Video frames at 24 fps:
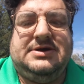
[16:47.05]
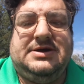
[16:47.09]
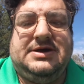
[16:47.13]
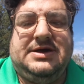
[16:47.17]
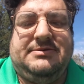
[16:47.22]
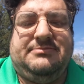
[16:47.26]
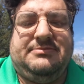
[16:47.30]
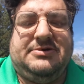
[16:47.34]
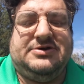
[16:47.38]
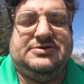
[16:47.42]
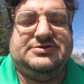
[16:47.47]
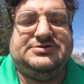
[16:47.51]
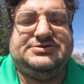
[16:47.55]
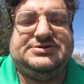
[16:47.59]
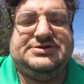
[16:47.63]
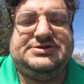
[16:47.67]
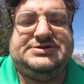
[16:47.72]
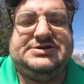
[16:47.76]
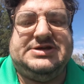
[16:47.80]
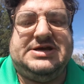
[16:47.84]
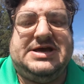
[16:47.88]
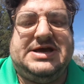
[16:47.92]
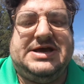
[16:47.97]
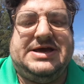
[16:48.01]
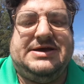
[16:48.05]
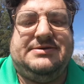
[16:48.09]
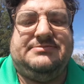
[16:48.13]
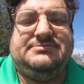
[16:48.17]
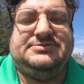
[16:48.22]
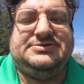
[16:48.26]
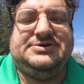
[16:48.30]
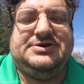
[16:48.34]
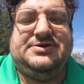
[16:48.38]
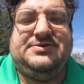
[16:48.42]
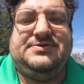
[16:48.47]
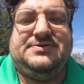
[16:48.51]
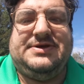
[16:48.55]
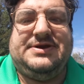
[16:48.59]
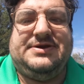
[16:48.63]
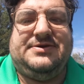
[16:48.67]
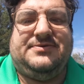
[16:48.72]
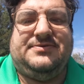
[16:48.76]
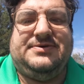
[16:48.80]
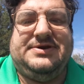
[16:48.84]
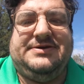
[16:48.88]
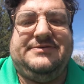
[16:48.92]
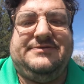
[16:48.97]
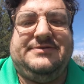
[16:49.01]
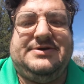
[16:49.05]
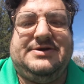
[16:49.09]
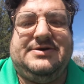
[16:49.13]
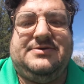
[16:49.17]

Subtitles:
And most of the time, you know, they don't even